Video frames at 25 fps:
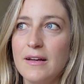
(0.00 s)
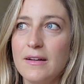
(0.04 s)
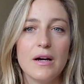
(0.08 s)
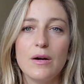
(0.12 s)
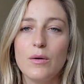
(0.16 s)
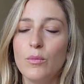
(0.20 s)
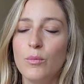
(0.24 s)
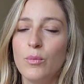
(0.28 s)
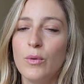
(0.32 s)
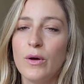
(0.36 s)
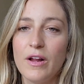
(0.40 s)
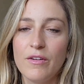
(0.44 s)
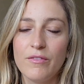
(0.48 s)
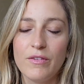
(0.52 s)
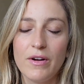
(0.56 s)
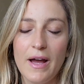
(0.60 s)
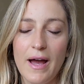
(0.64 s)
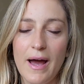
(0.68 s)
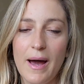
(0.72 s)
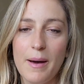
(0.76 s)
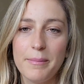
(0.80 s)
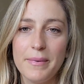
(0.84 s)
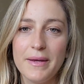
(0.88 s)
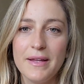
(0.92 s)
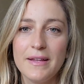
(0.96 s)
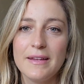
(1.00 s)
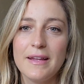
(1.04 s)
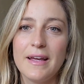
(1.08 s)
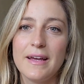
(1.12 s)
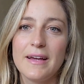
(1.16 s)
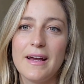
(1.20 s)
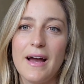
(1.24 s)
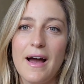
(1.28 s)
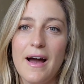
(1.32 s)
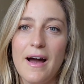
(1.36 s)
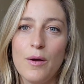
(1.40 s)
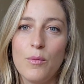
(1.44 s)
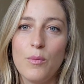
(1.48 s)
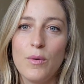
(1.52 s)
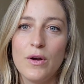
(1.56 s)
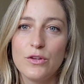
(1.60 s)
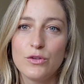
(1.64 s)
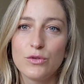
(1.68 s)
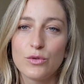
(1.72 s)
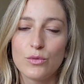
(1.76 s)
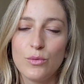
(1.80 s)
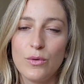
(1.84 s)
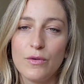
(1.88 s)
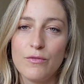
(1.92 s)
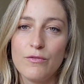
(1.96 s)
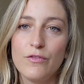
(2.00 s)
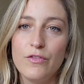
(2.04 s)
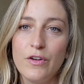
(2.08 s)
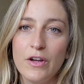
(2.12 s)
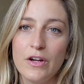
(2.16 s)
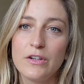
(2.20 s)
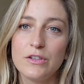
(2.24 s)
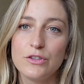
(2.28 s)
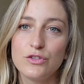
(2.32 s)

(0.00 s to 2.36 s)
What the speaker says: whatever happened, like I went through a very